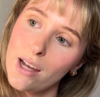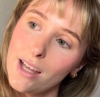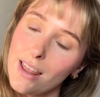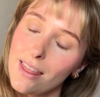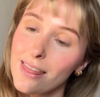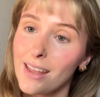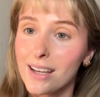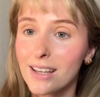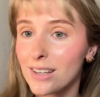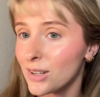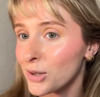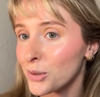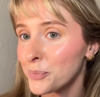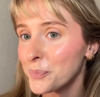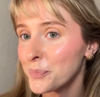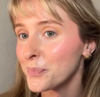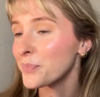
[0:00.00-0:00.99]
thank you.
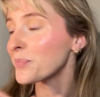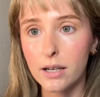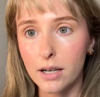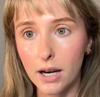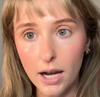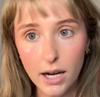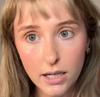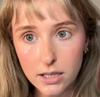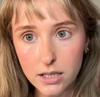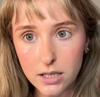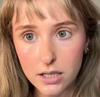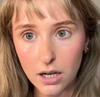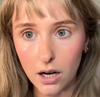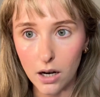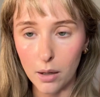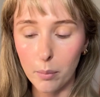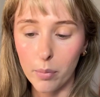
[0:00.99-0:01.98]
Next
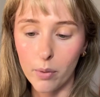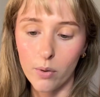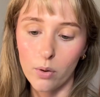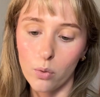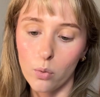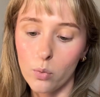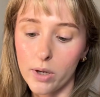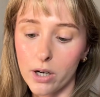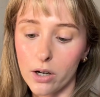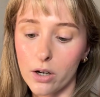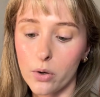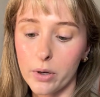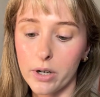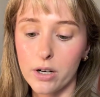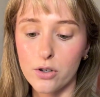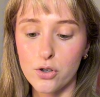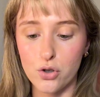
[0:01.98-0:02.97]
up, we are
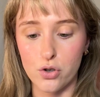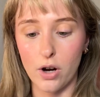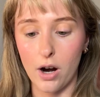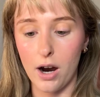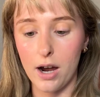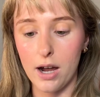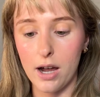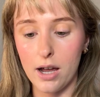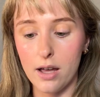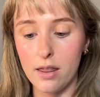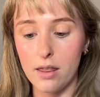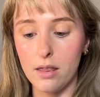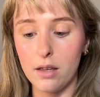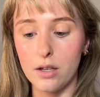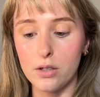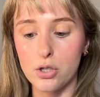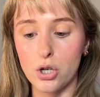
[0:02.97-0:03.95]
going to try
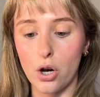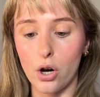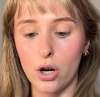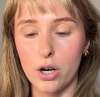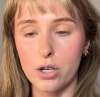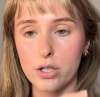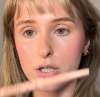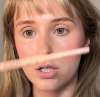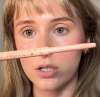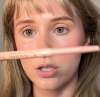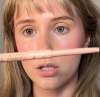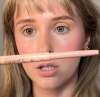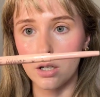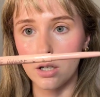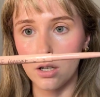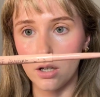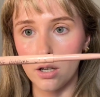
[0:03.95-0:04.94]
the Tarte
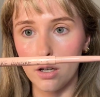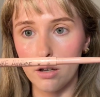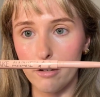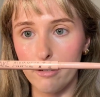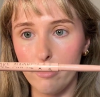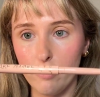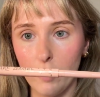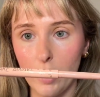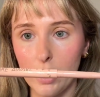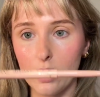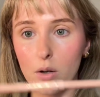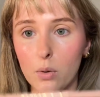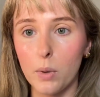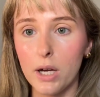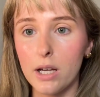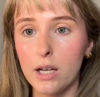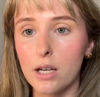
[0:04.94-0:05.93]
Fake
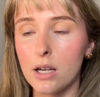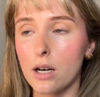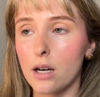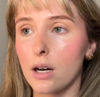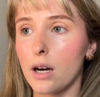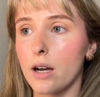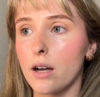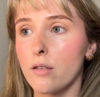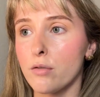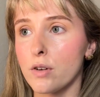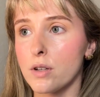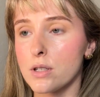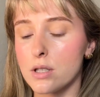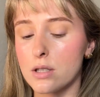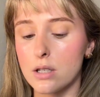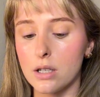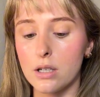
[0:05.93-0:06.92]
Awake. I've
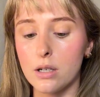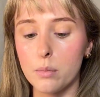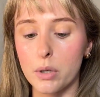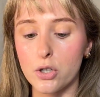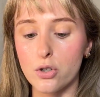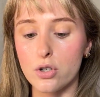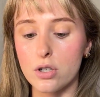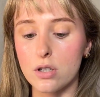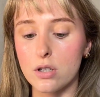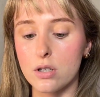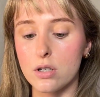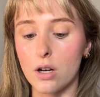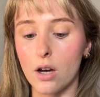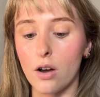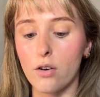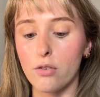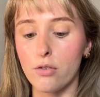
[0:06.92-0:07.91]
seen a bunch of
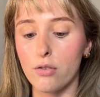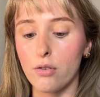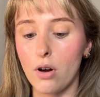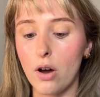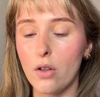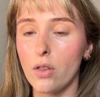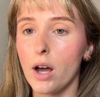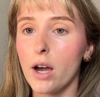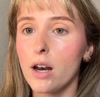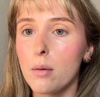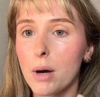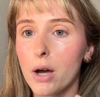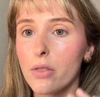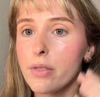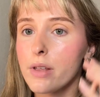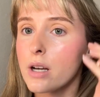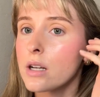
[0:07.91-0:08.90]
stuff online
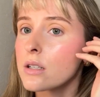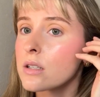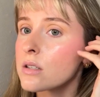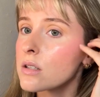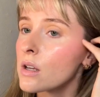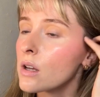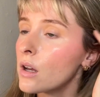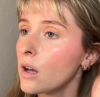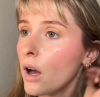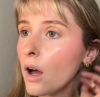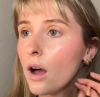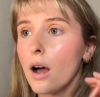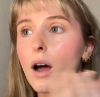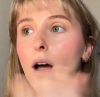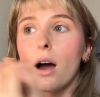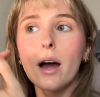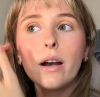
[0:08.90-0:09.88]
about this.
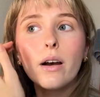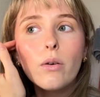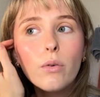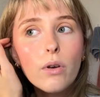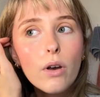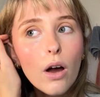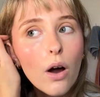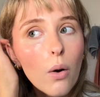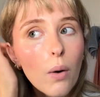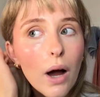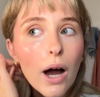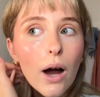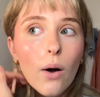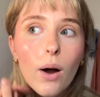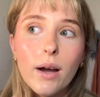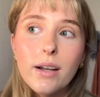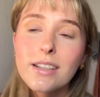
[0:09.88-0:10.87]
I don't know
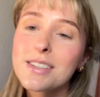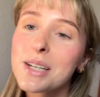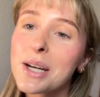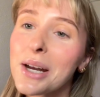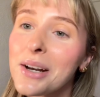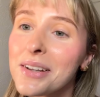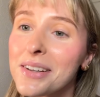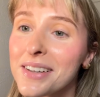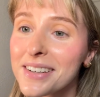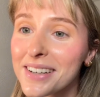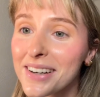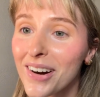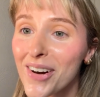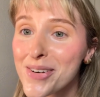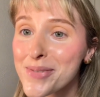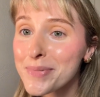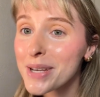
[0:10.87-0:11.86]
how it's gonna look
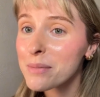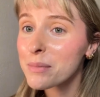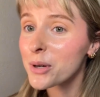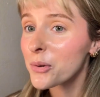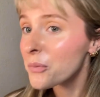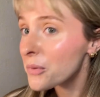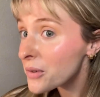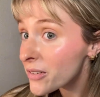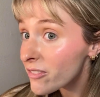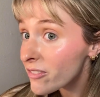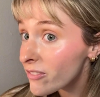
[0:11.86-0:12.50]
on me, but we'll